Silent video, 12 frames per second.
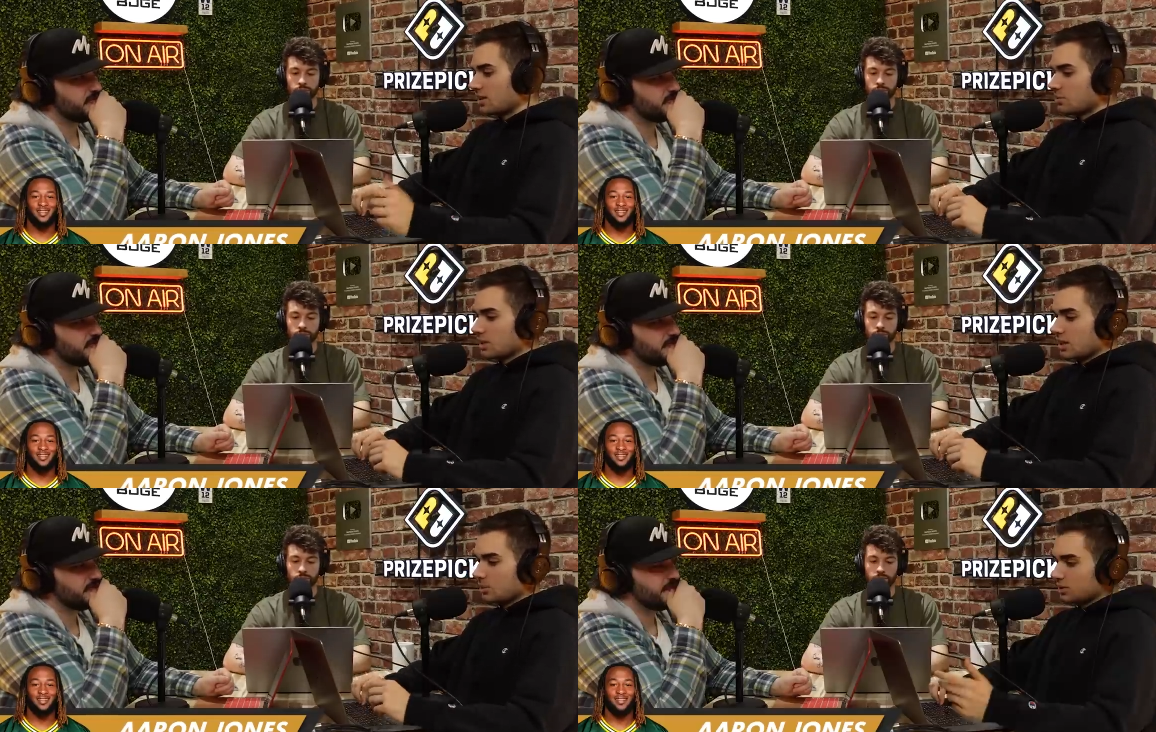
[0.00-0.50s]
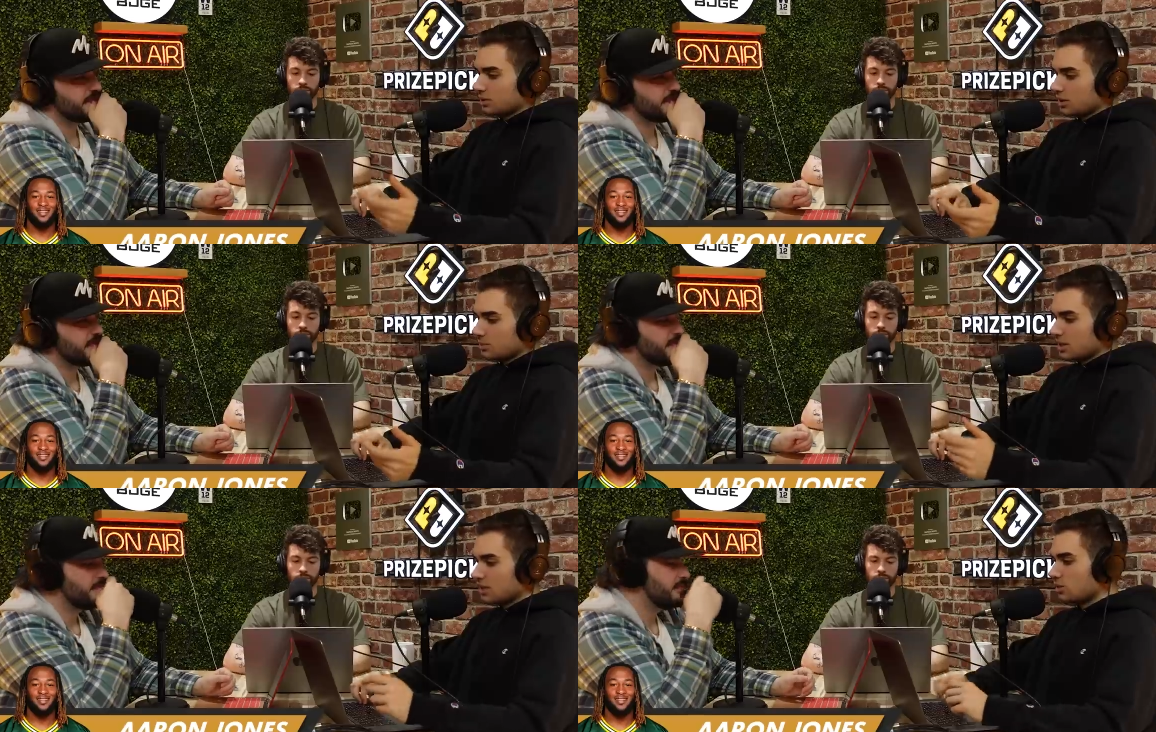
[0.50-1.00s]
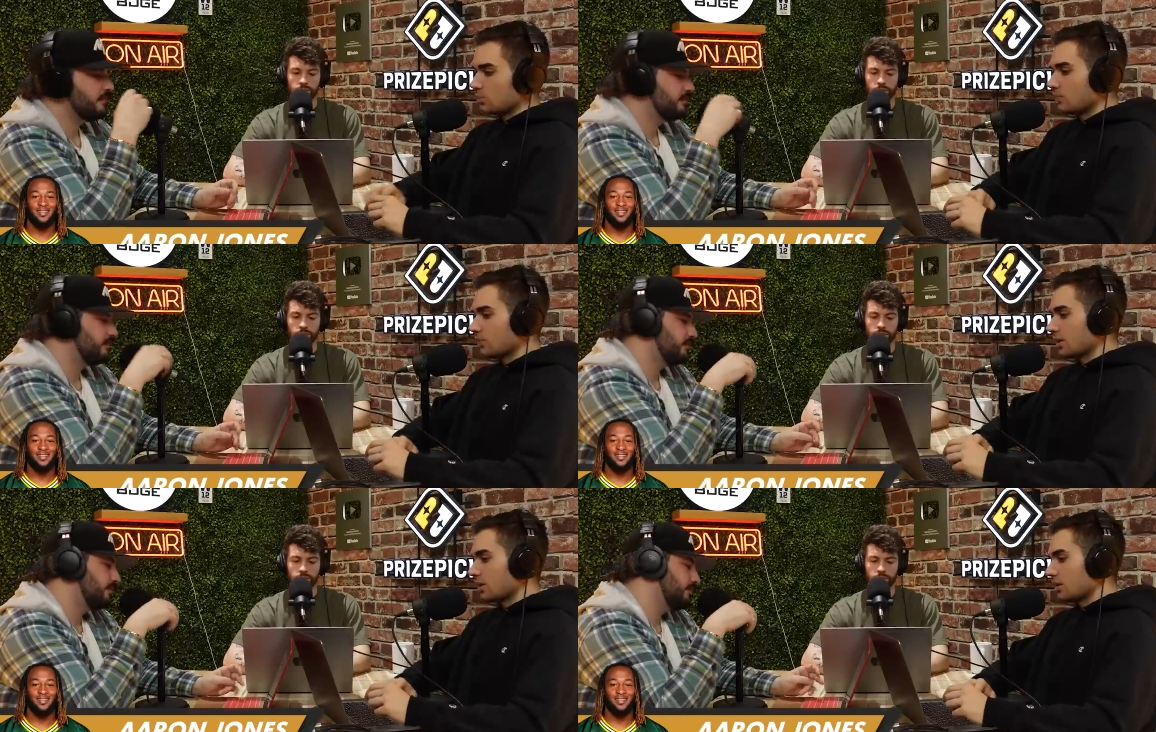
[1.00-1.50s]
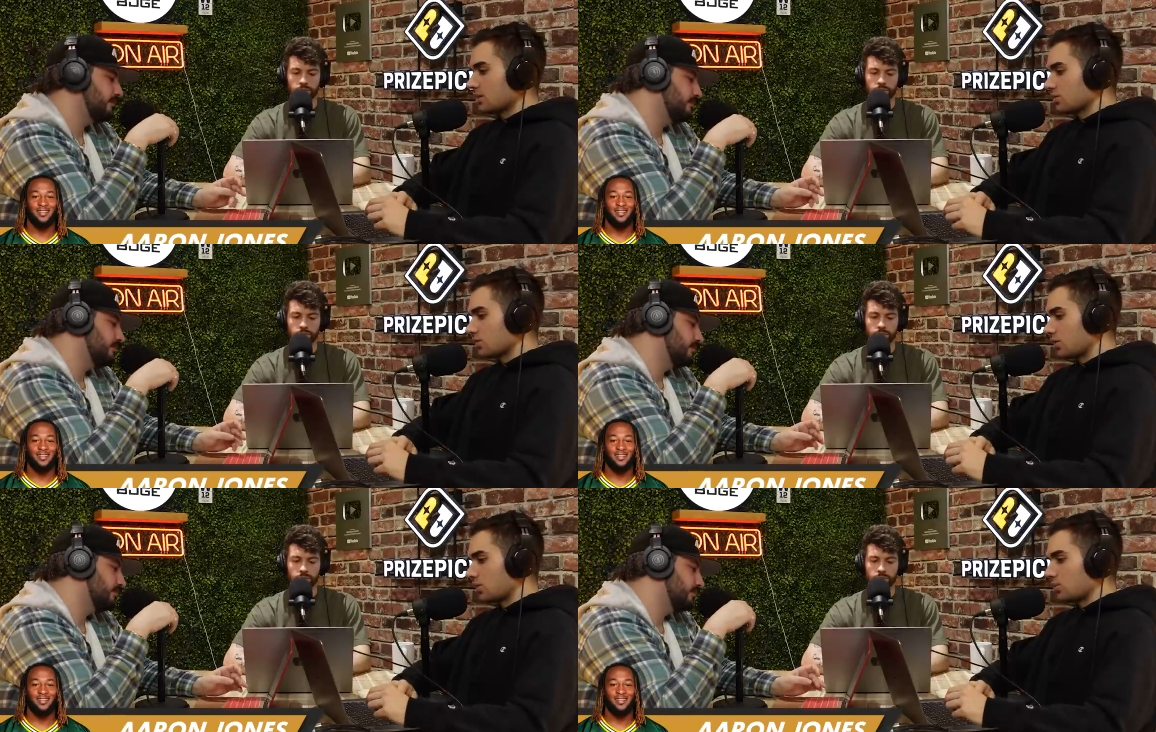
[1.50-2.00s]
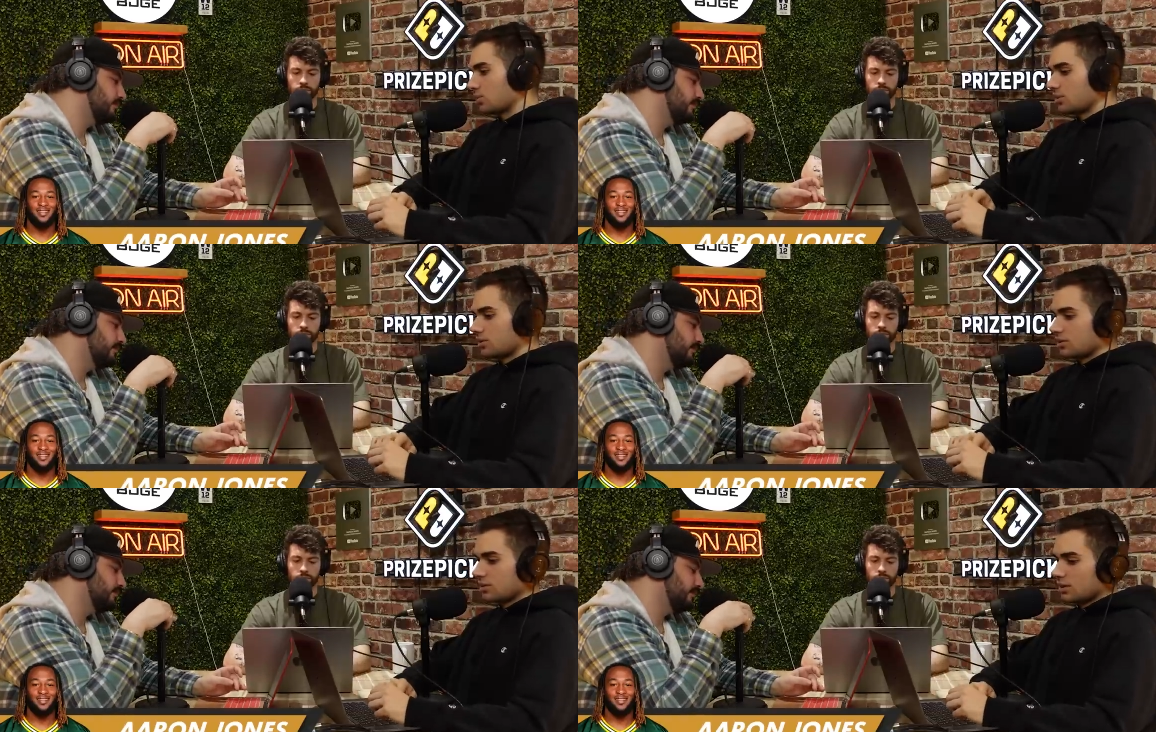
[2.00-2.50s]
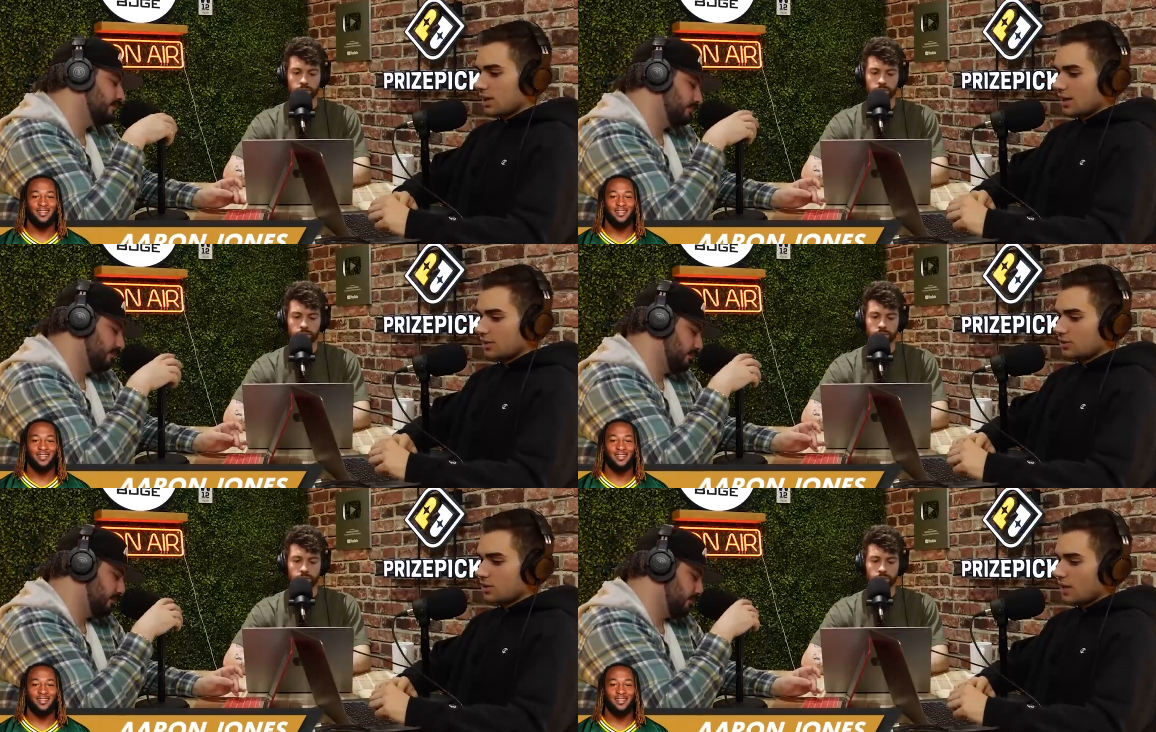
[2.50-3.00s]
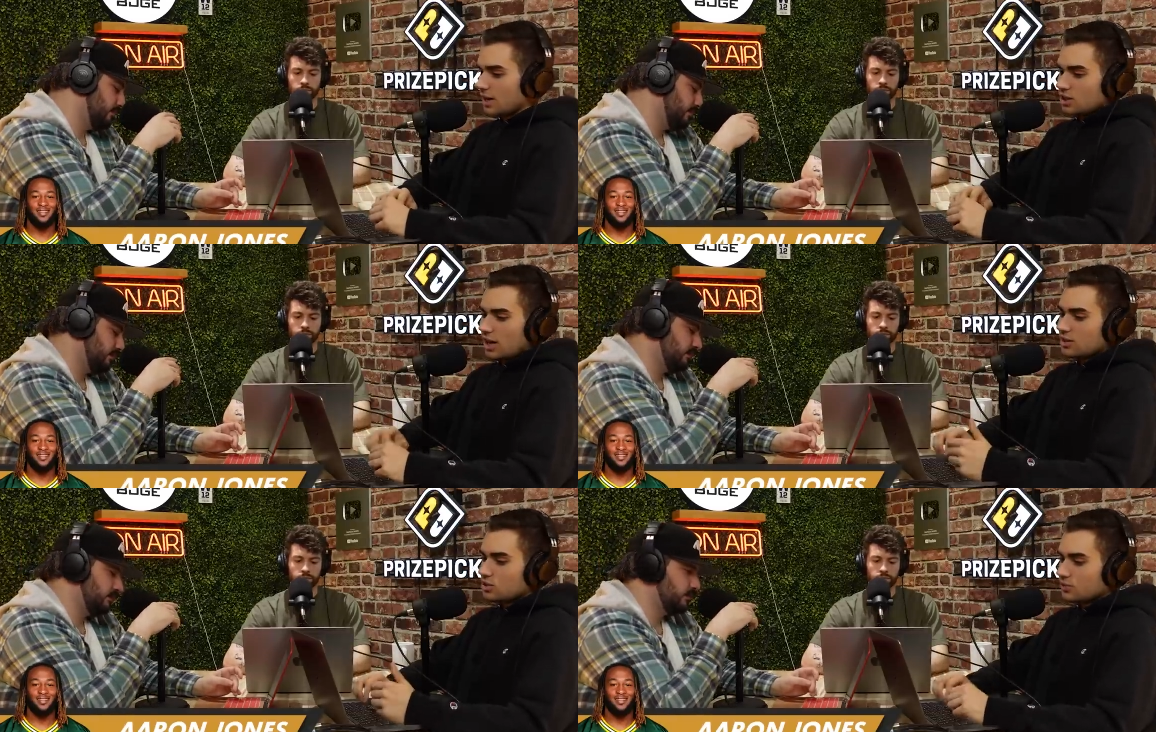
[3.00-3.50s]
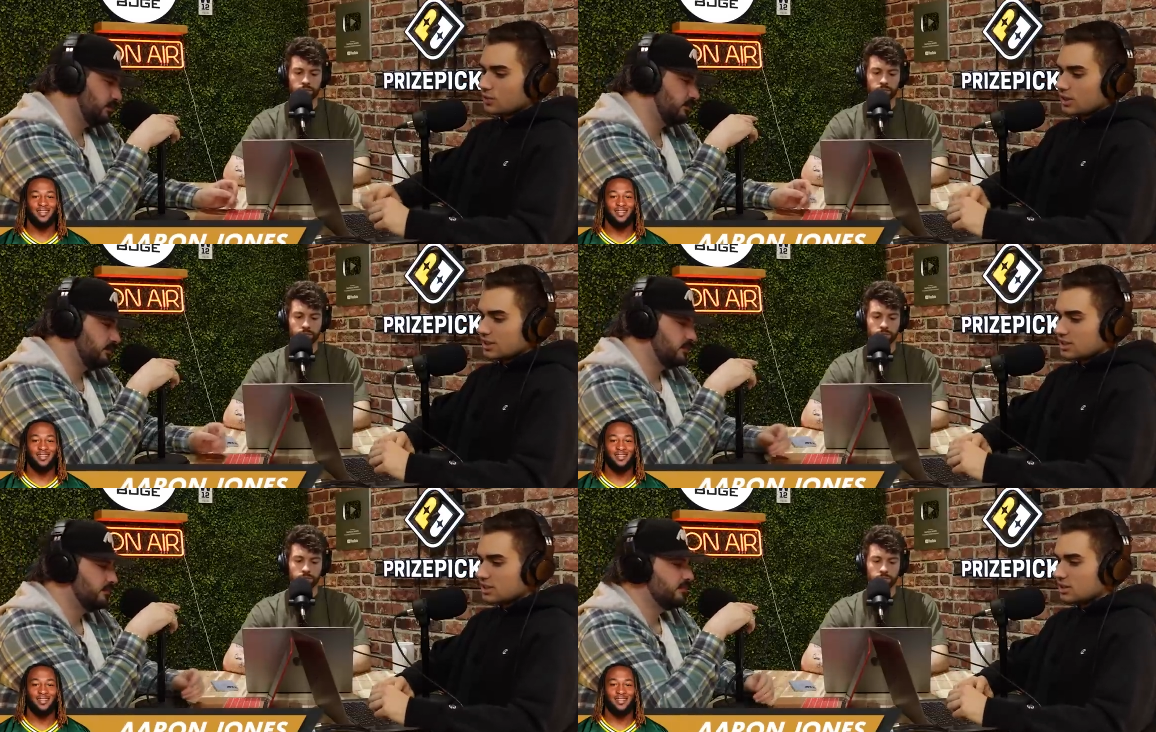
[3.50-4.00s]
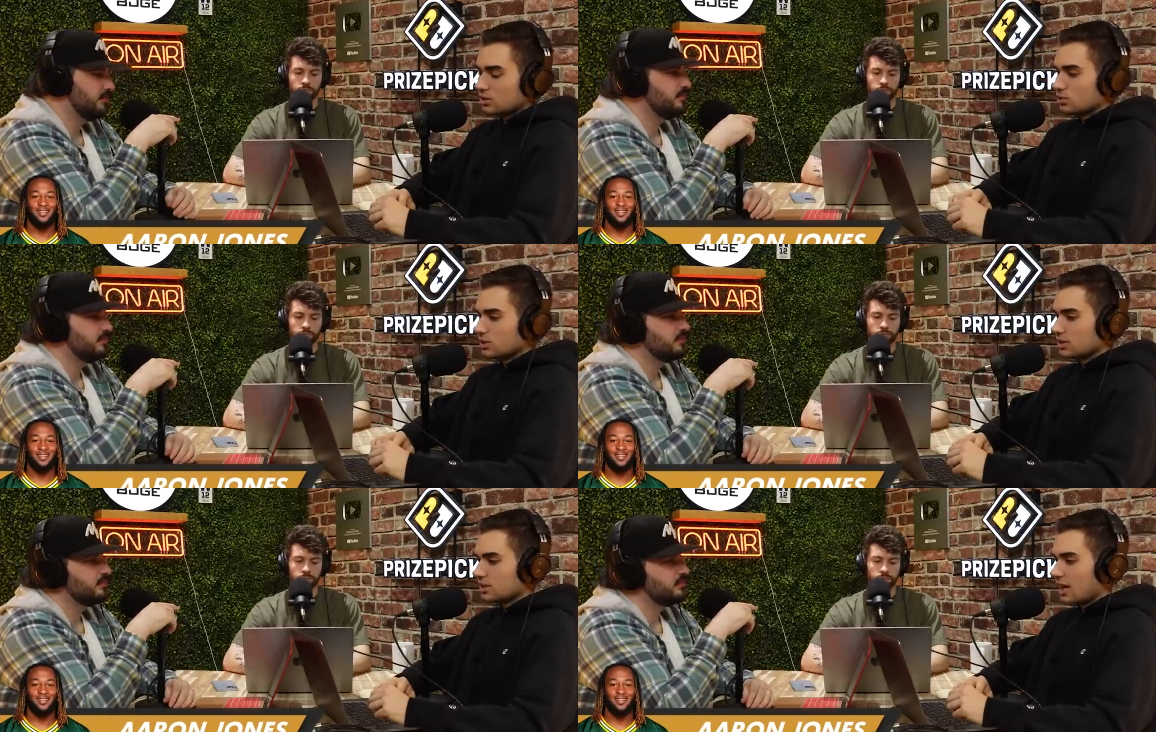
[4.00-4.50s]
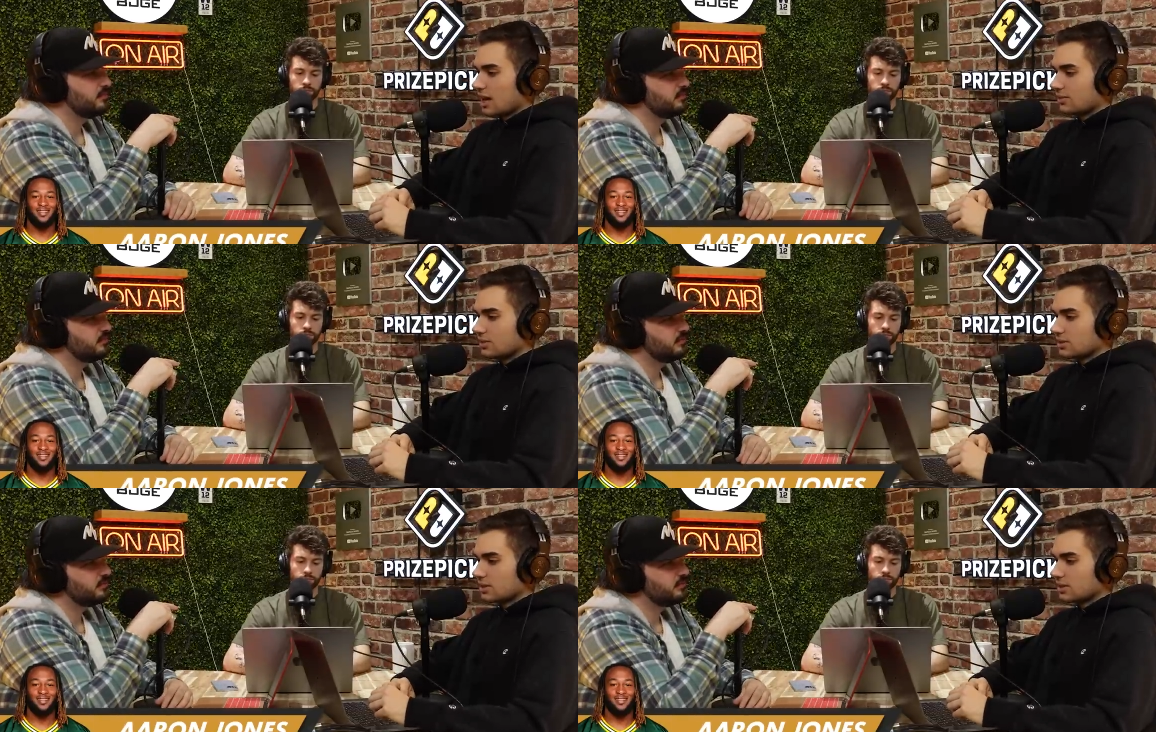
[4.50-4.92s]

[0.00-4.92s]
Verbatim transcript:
Speaker 1: they've been able to limit him. So, I don't know. I just feel like 63 is kind of a